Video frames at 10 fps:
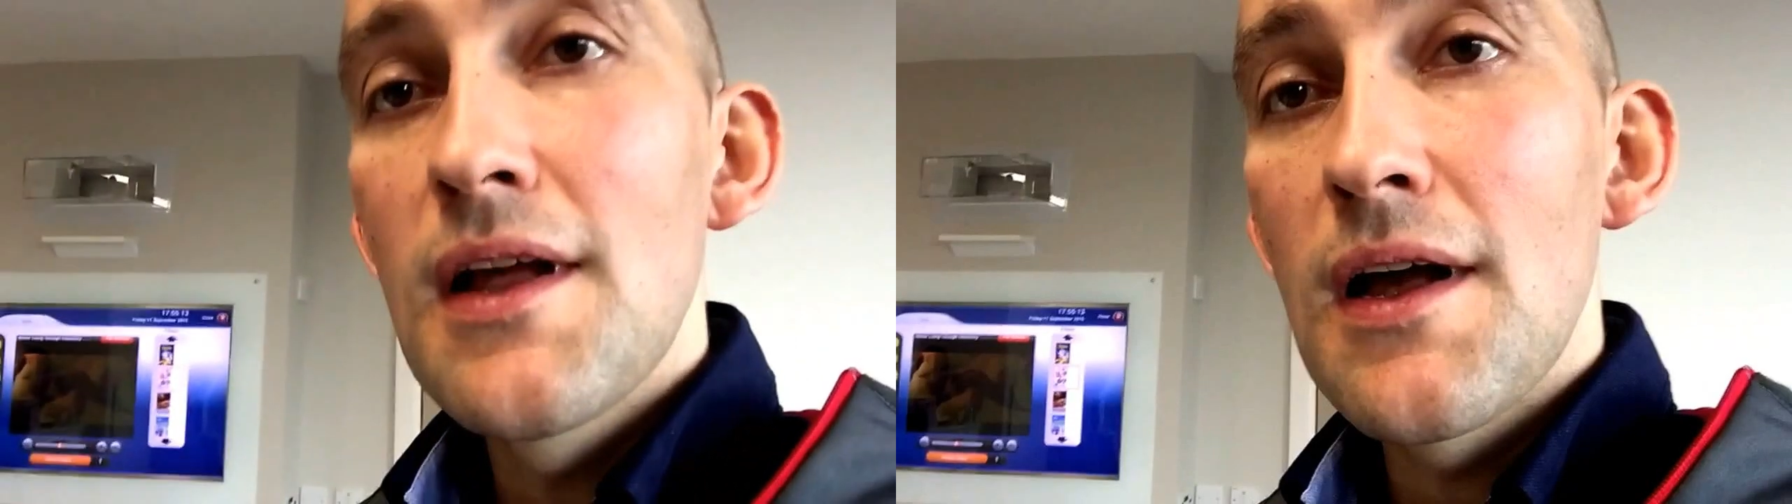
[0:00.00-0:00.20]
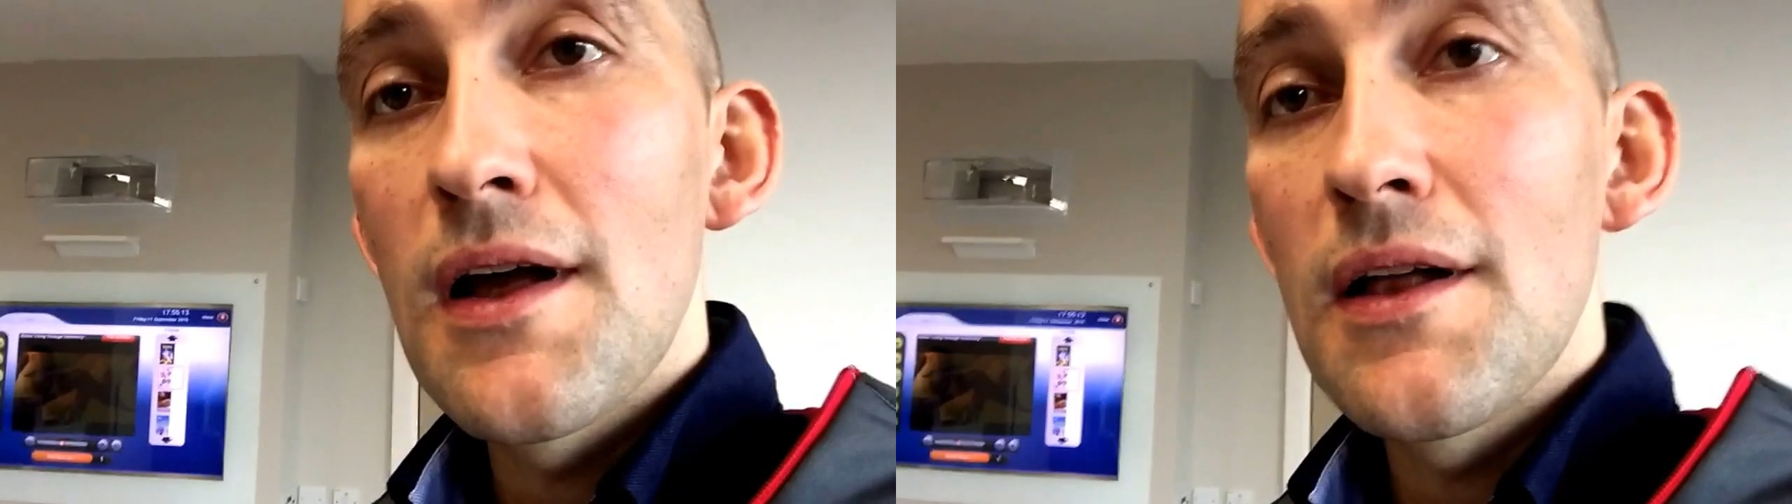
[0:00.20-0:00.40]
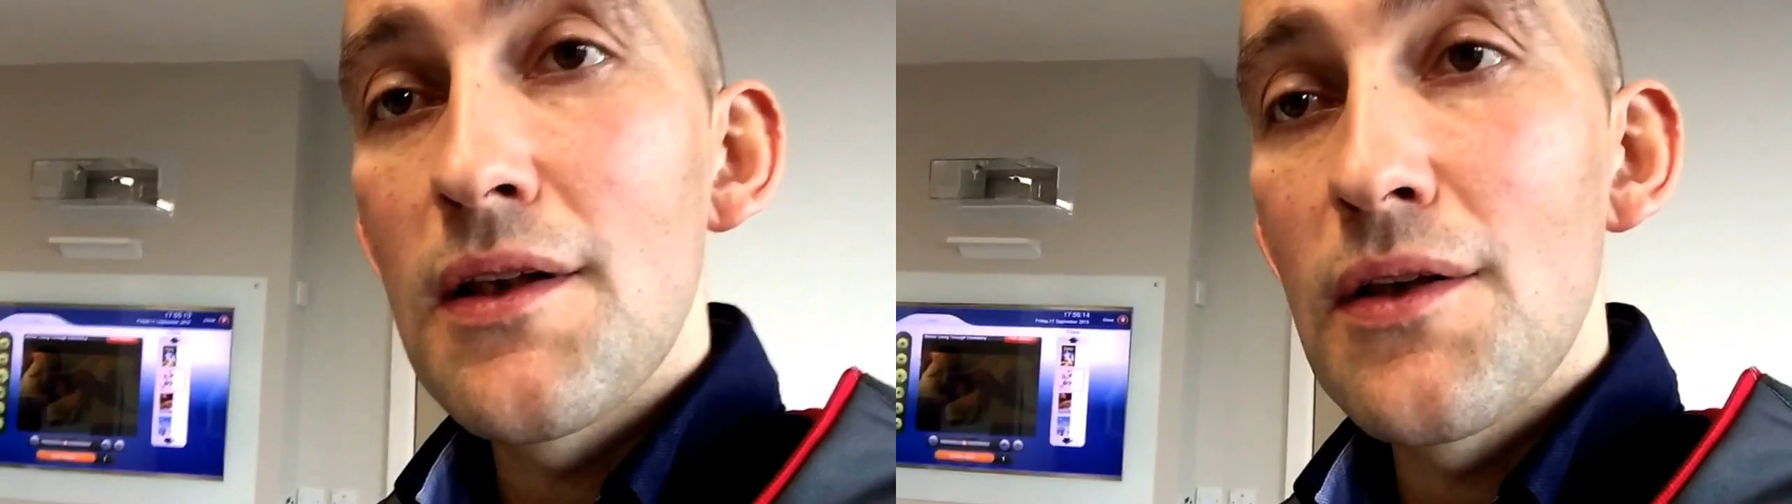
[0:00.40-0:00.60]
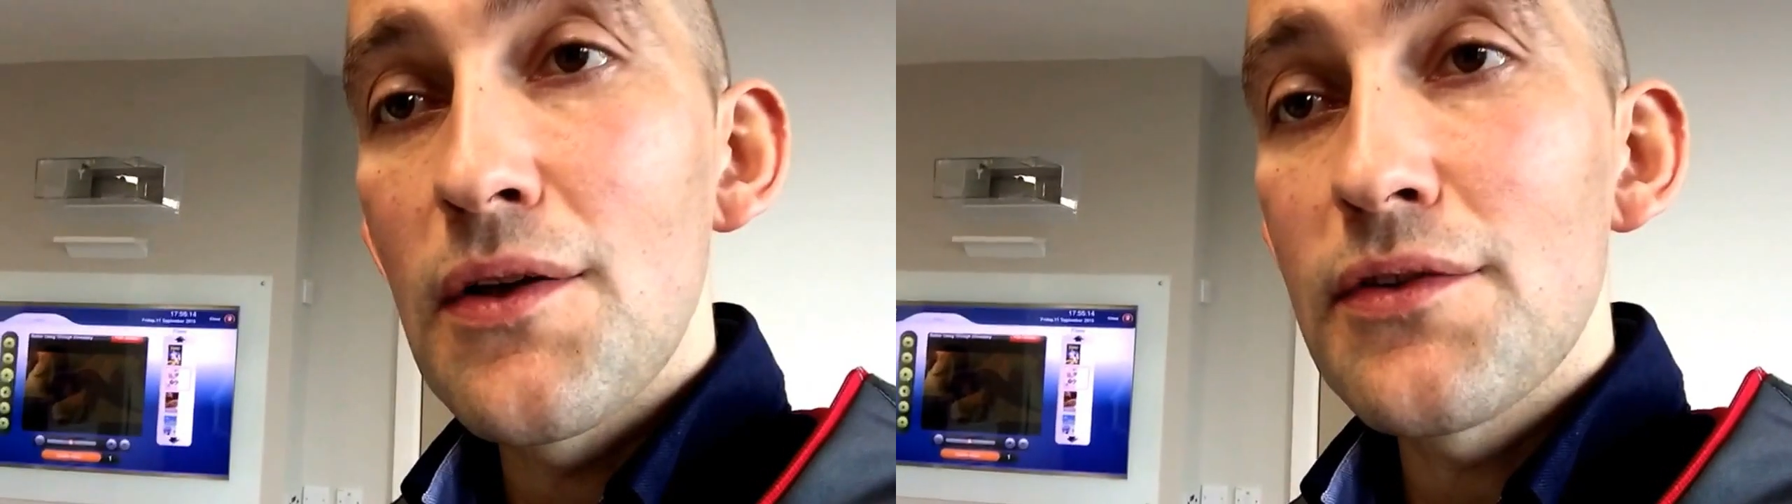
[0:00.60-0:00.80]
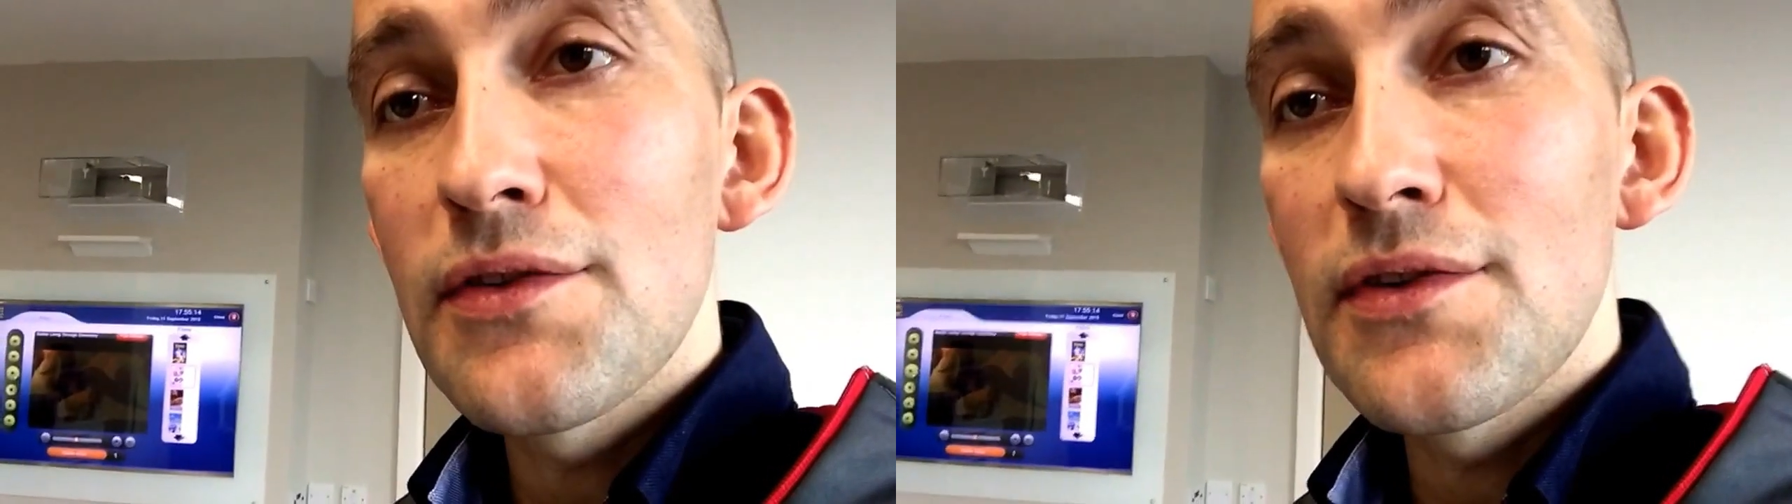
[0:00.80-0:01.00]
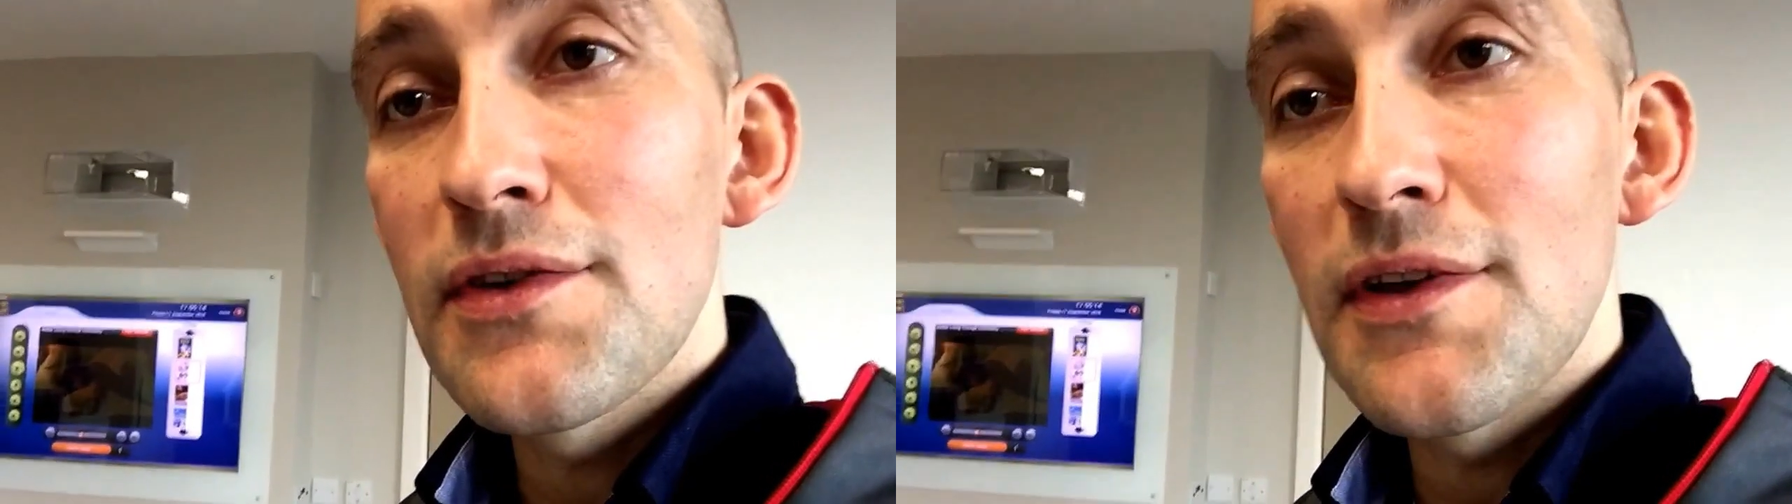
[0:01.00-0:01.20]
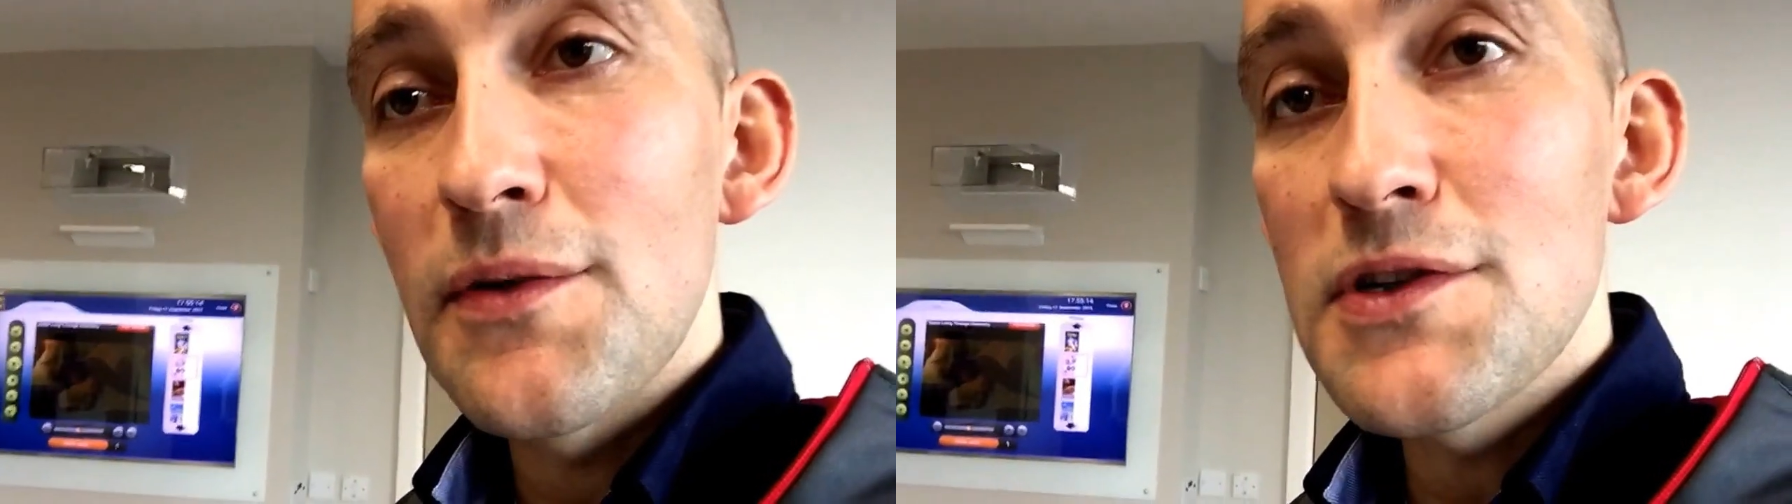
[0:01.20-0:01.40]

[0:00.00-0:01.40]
You know,